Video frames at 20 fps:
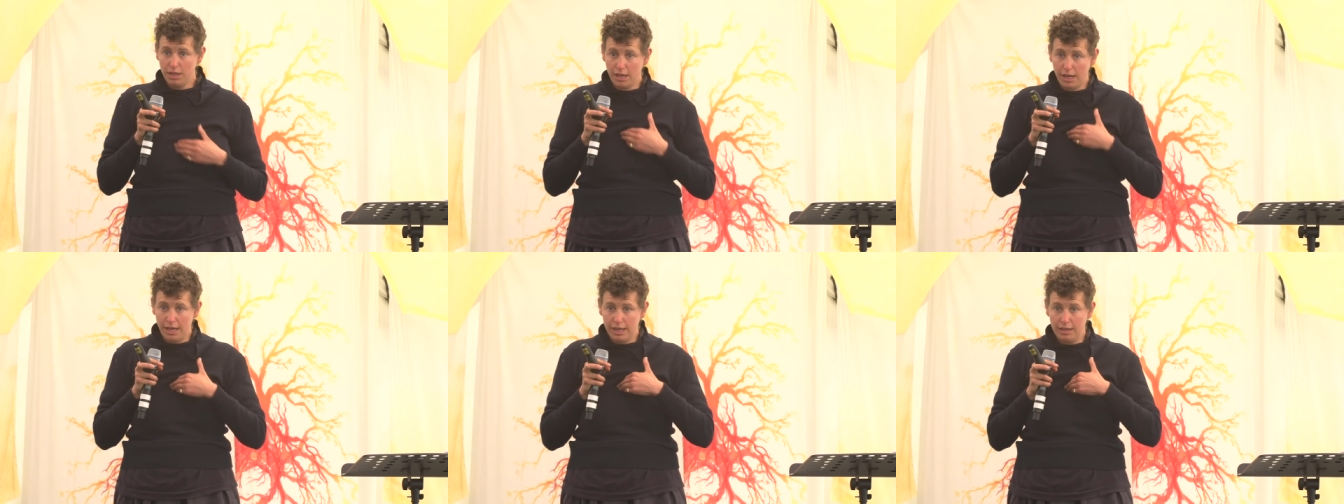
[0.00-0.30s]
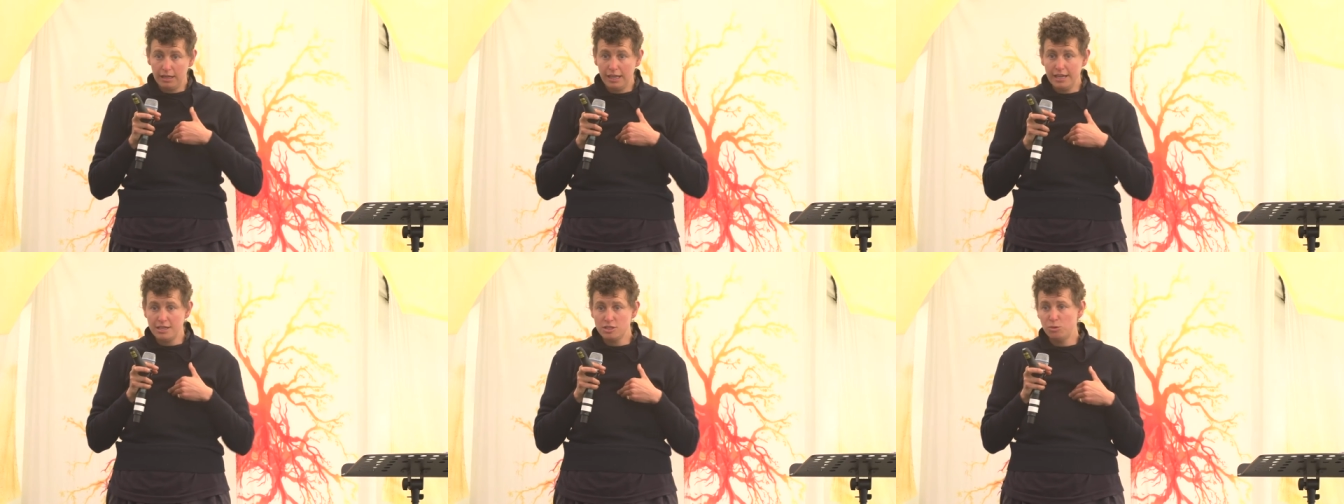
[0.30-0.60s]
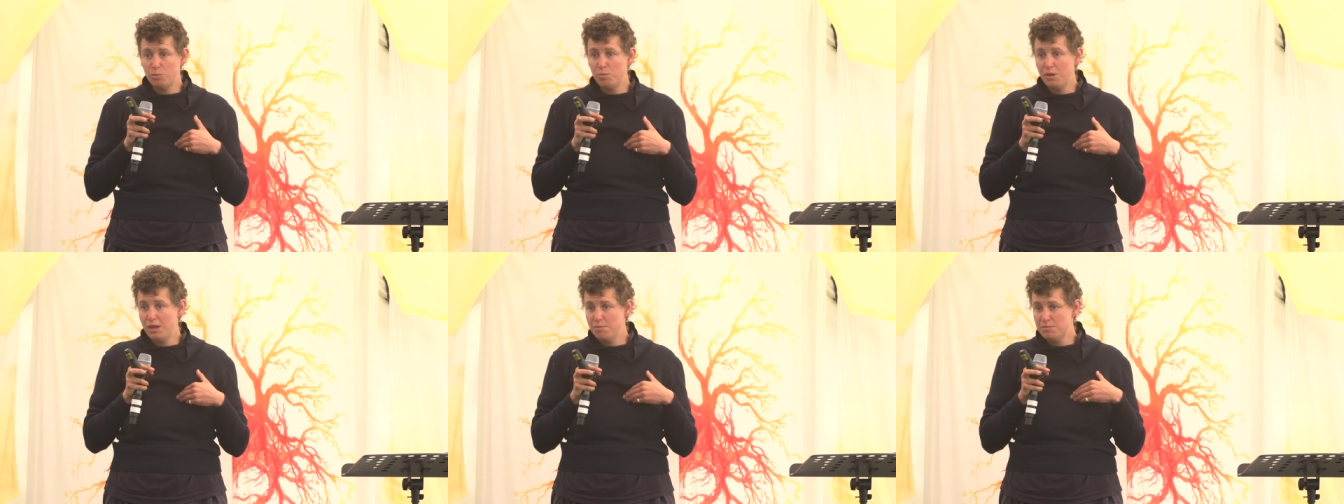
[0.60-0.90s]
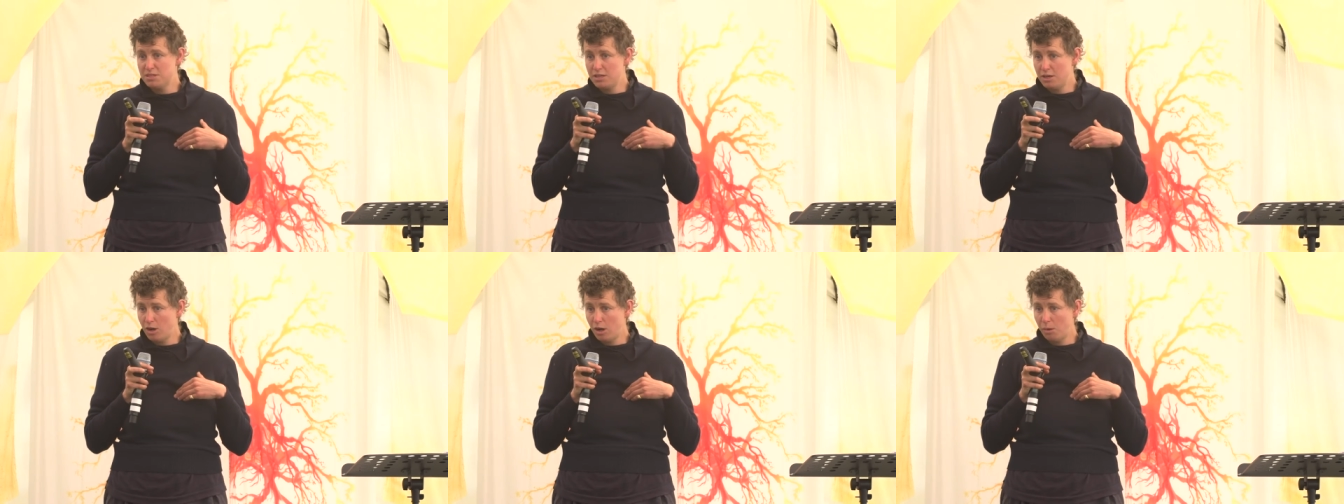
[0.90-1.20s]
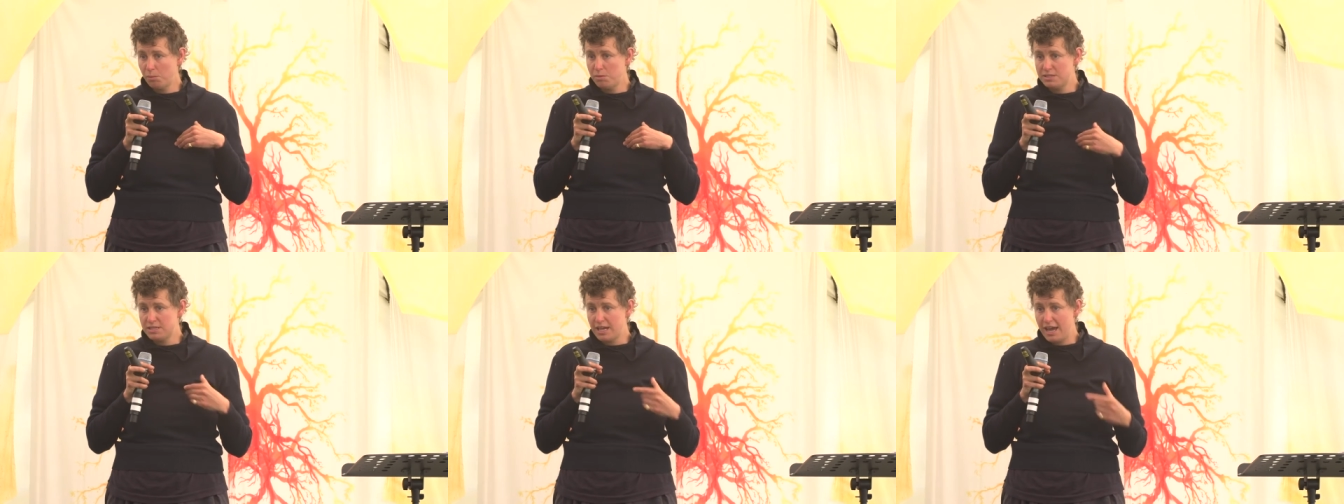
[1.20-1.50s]
and laser beams and
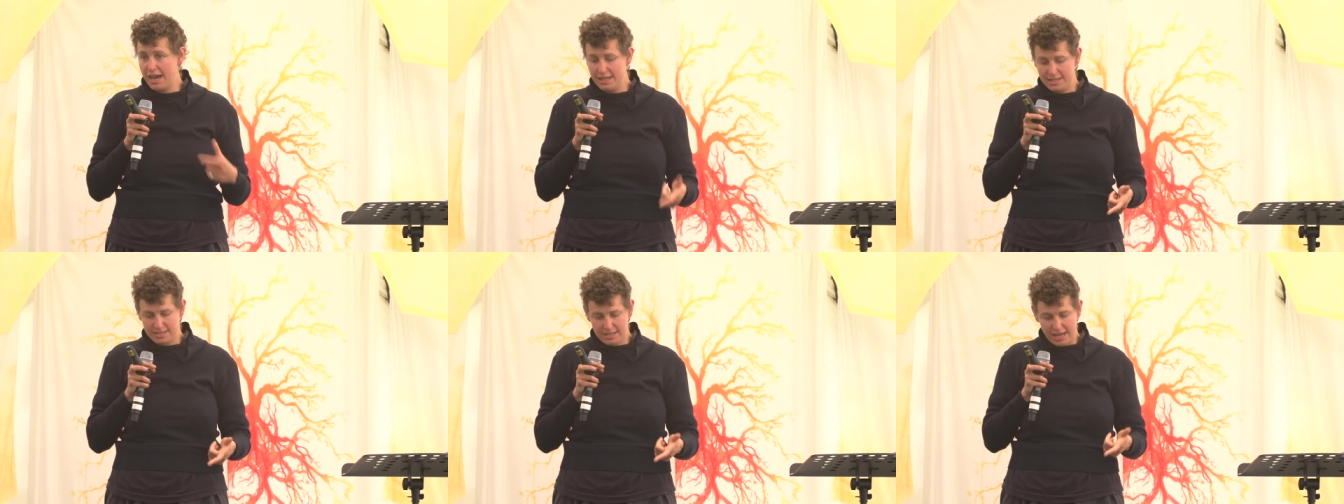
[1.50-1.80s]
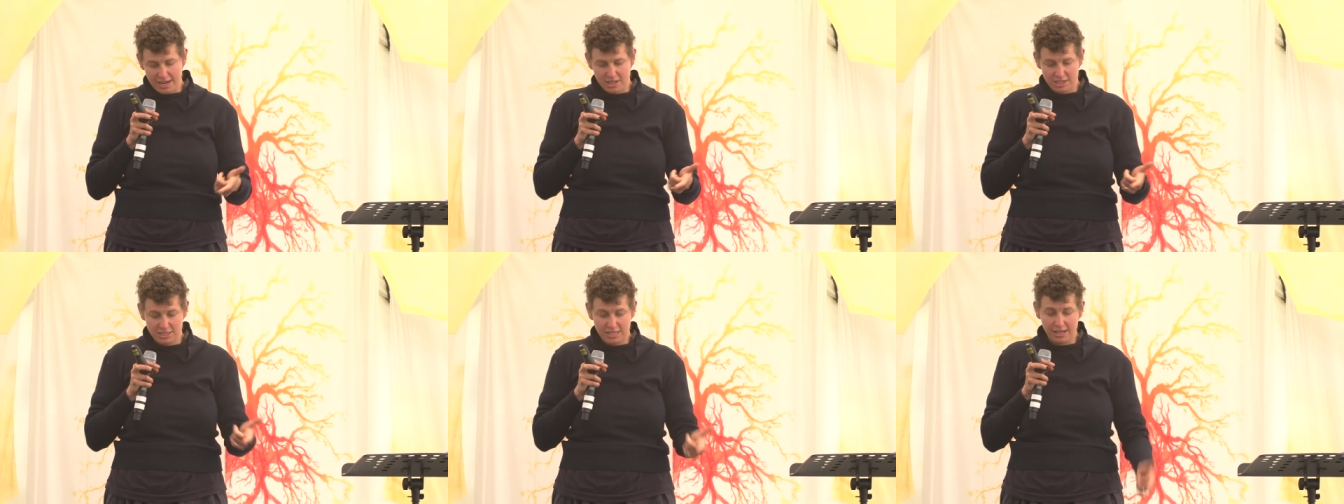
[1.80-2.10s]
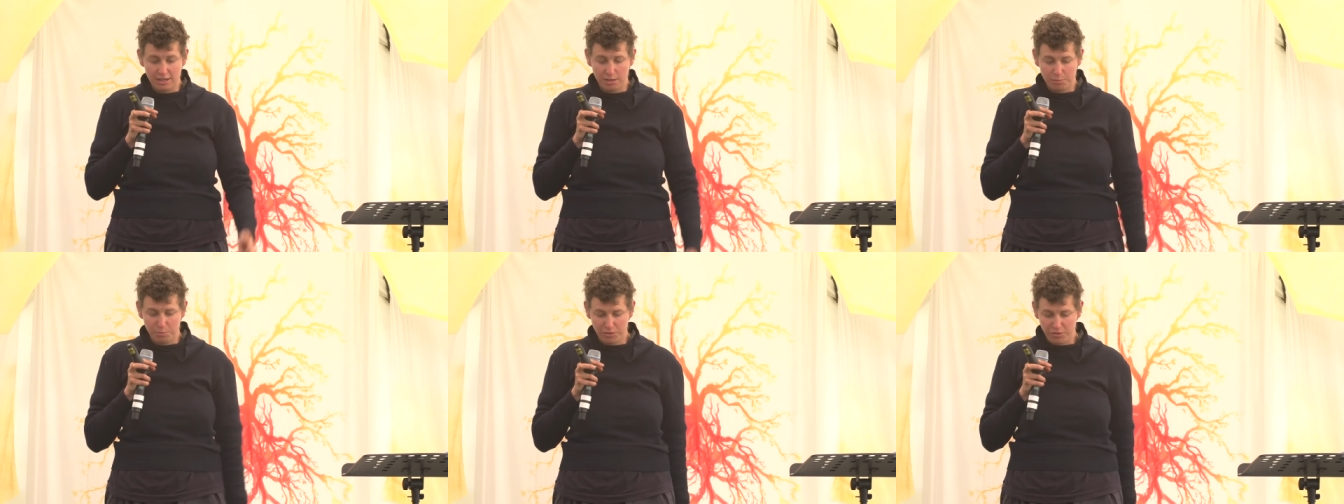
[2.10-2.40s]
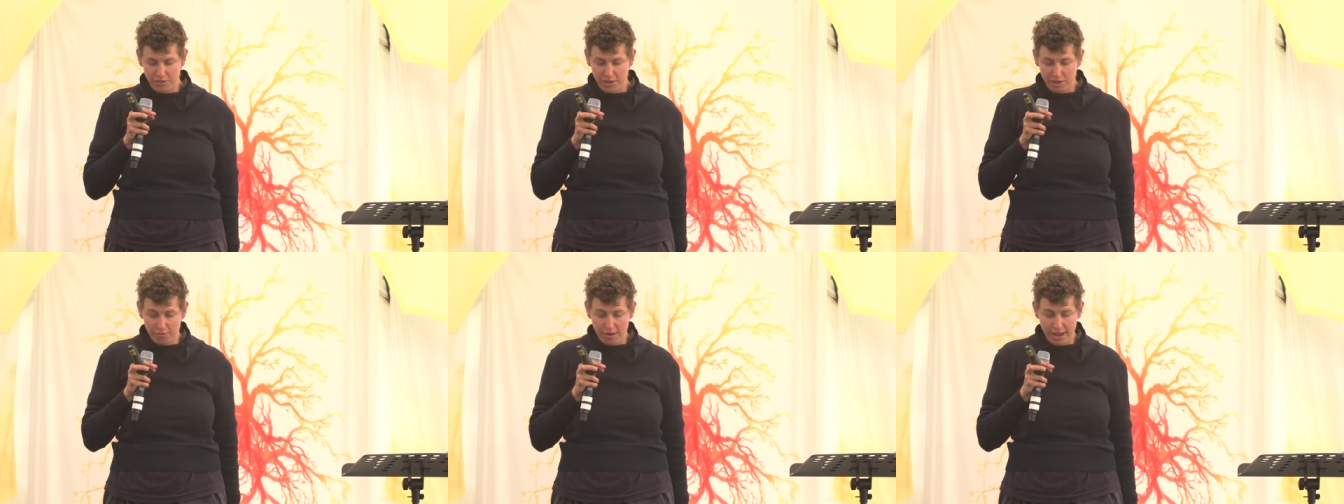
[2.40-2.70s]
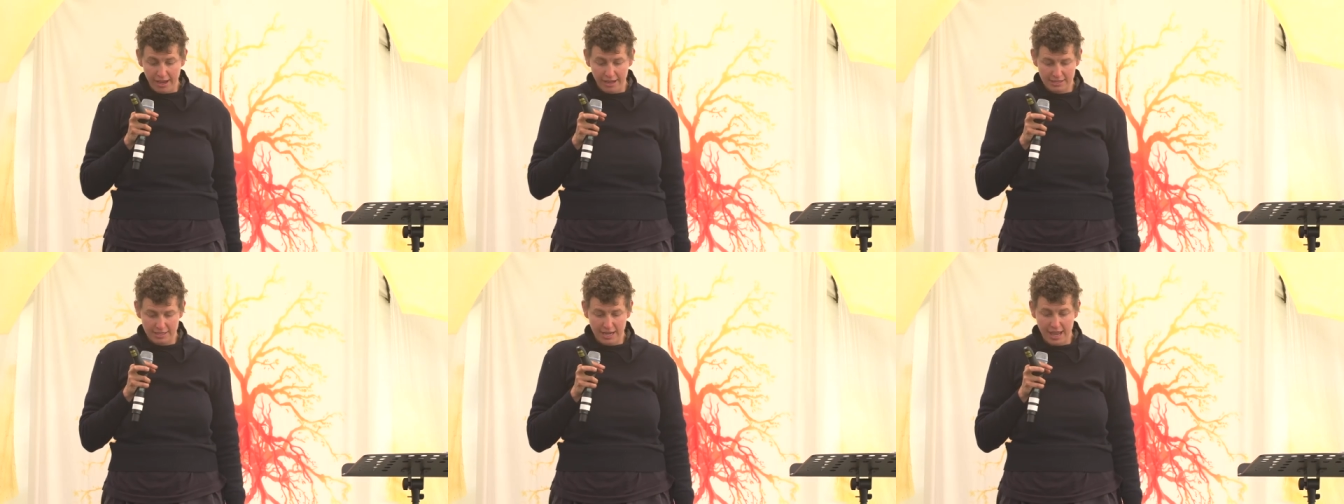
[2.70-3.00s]
herbicides, and I just had to put the
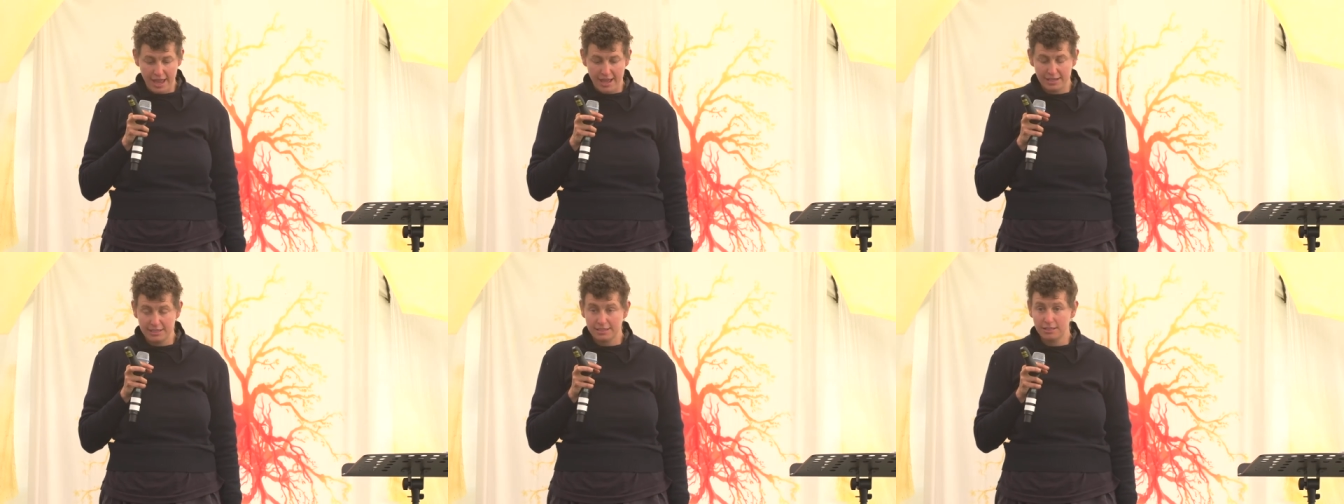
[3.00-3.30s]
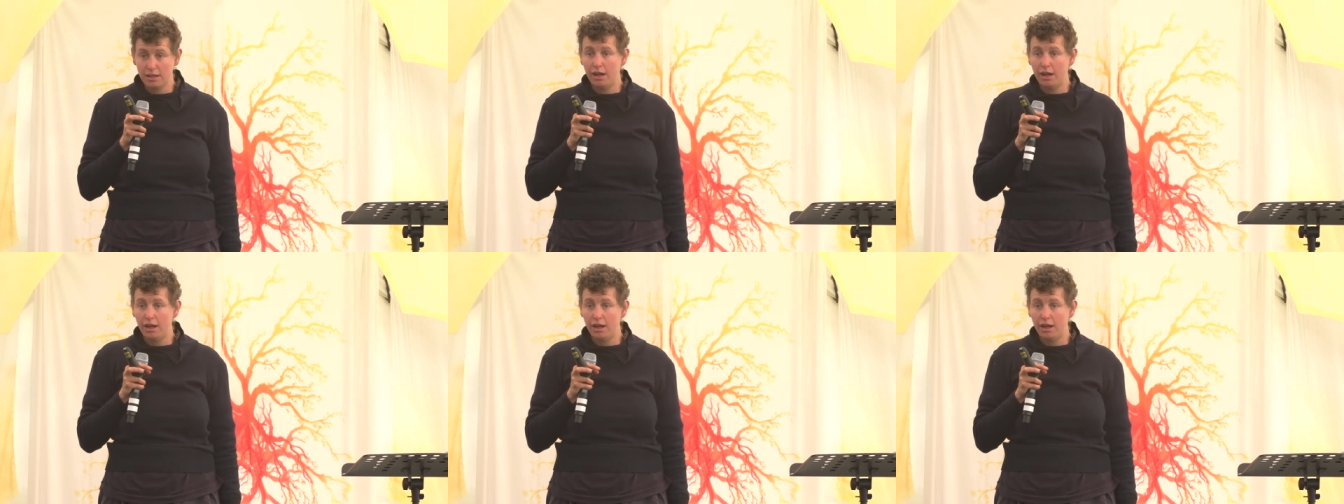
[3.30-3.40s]
orangutans